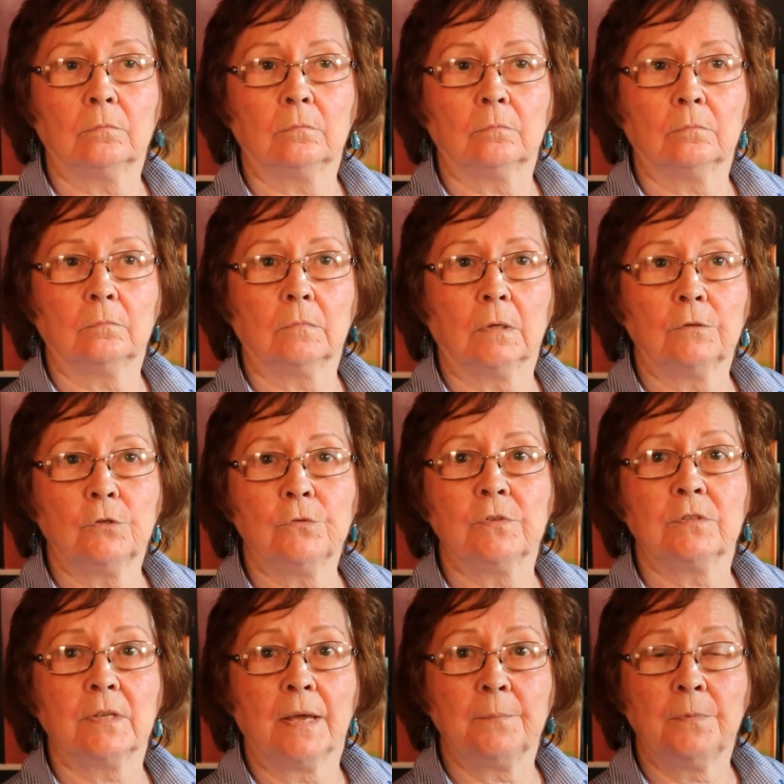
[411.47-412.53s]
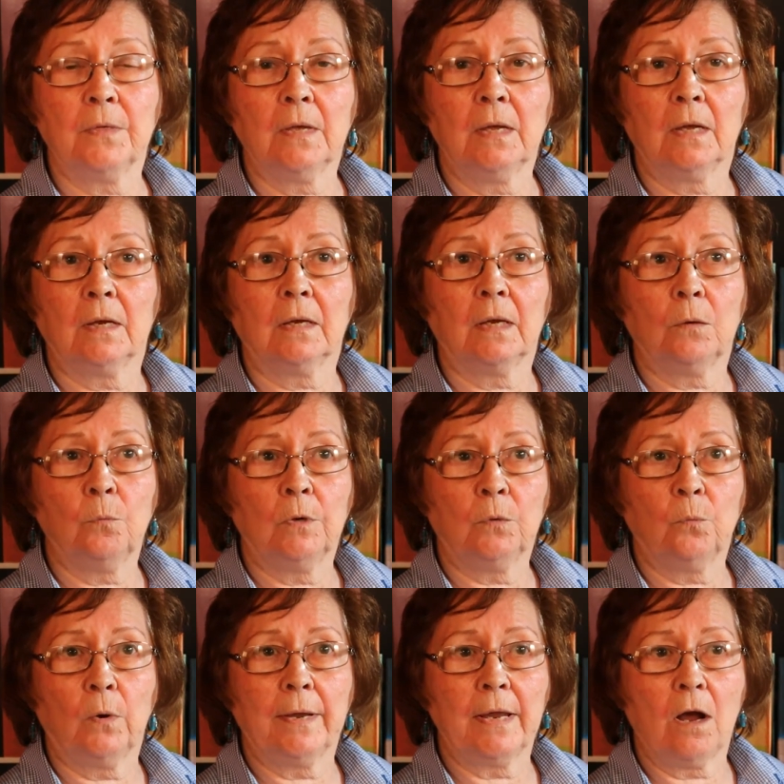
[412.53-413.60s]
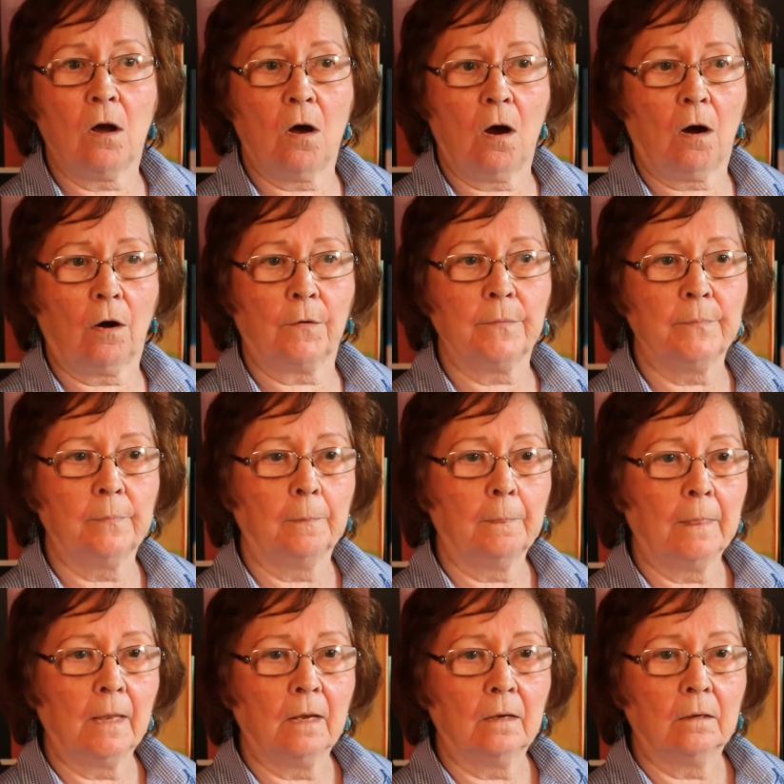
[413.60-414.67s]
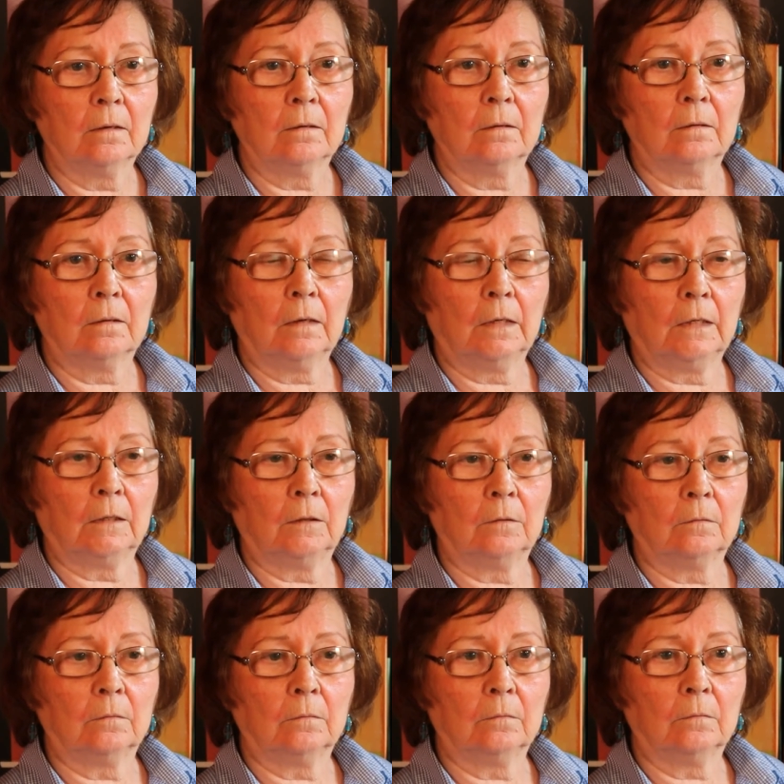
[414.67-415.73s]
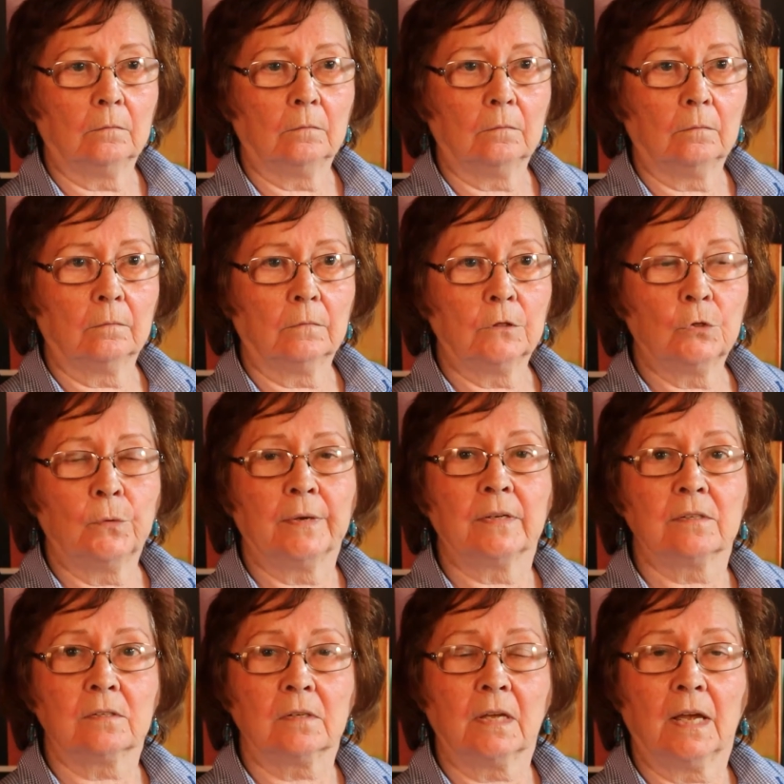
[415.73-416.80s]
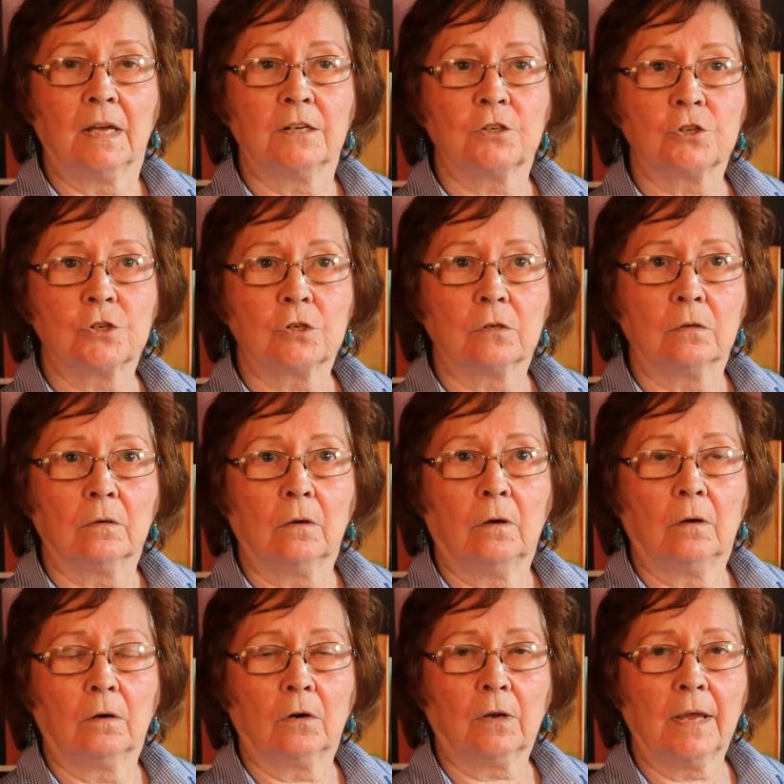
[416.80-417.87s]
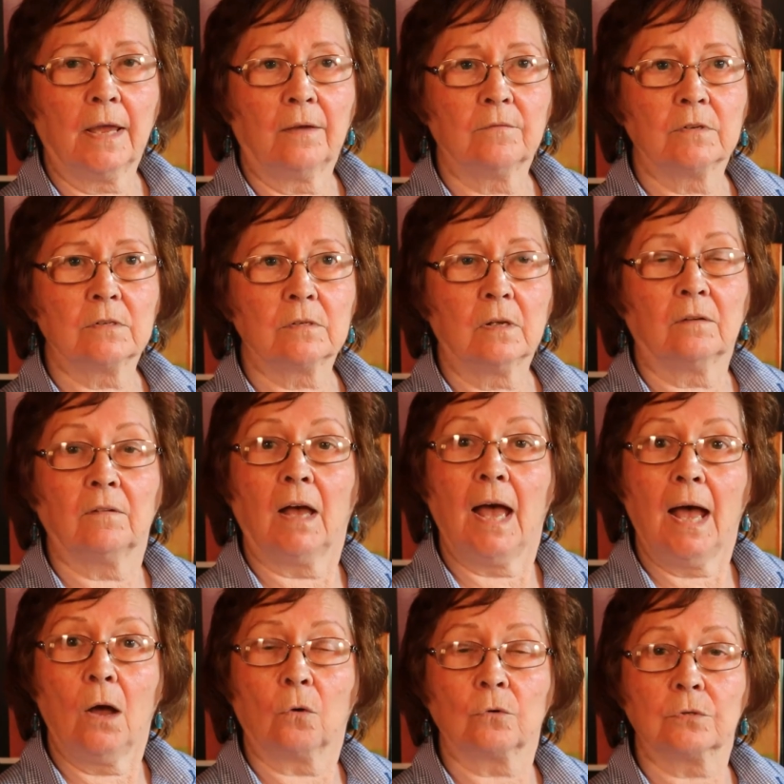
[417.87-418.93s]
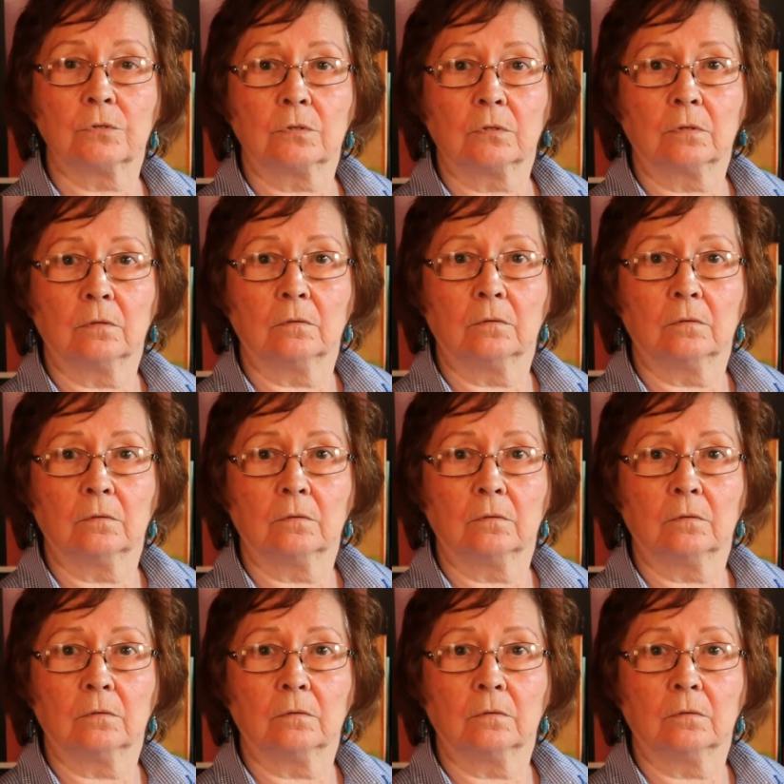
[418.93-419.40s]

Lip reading: do the same thing when we are doing a sketch on our canvas of a house.